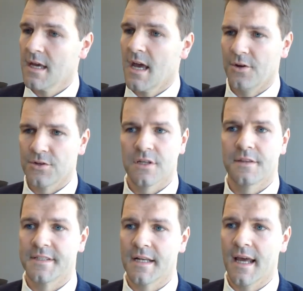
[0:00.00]
and also
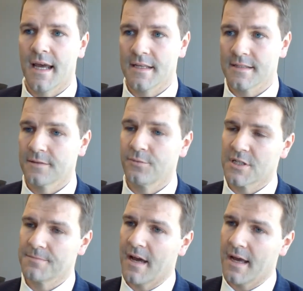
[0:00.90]
the delays
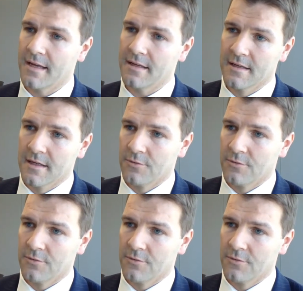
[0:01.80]
which may